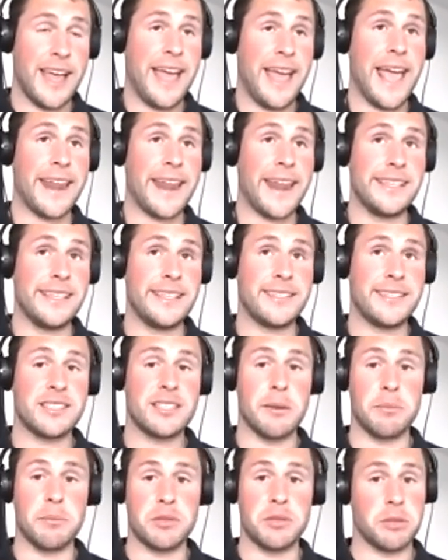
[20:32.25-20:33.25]
Any
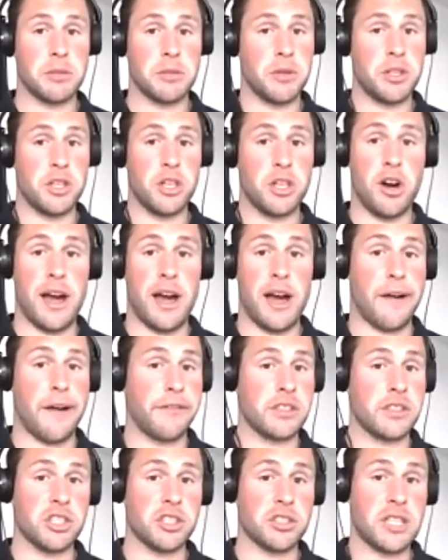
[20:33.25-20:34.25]
symptom that you're
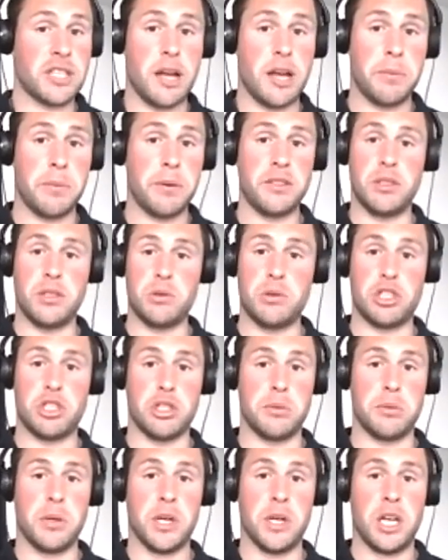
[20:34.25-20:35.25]
having, just type in
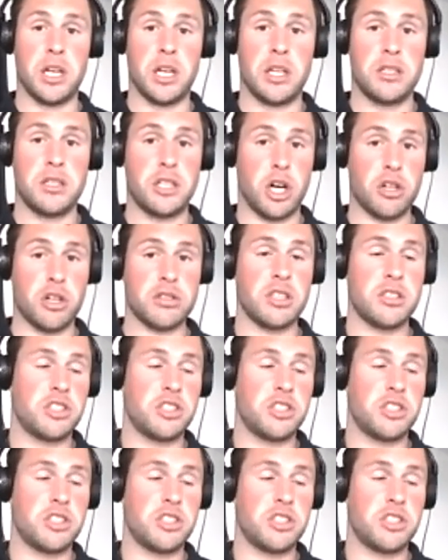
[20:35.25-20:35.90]
YouTube, Dr.